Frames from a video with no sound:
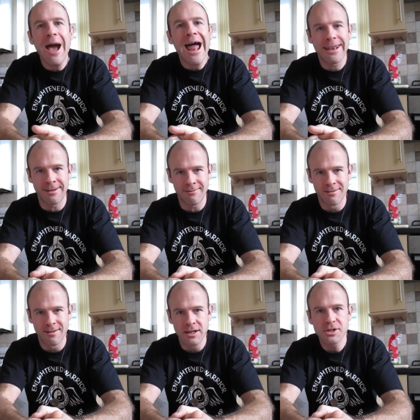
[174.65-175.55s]
pattern,
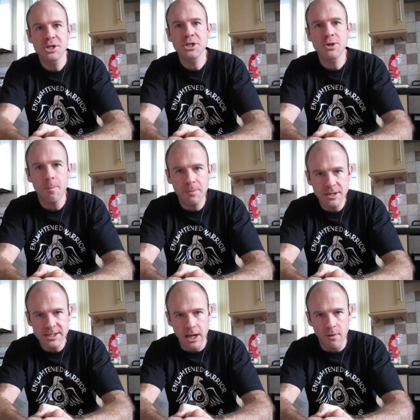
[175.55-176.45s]
to stop
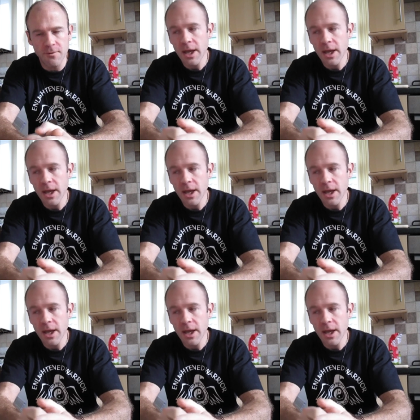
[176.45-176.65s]
yourself.